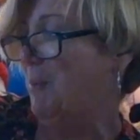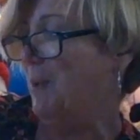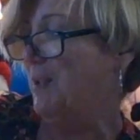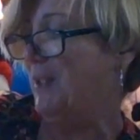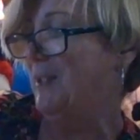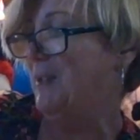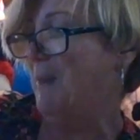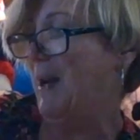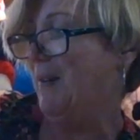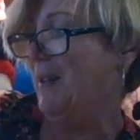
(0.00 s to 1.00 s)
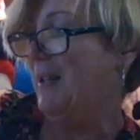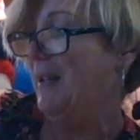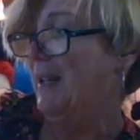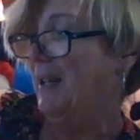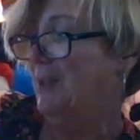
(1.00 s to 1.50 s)
brush in his mouth,
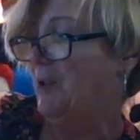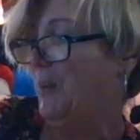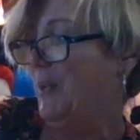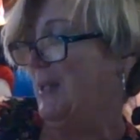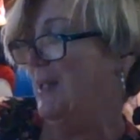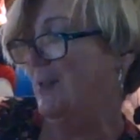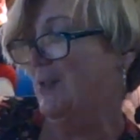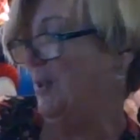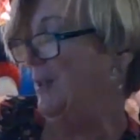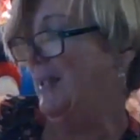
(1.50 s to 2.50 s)
a trick he certainly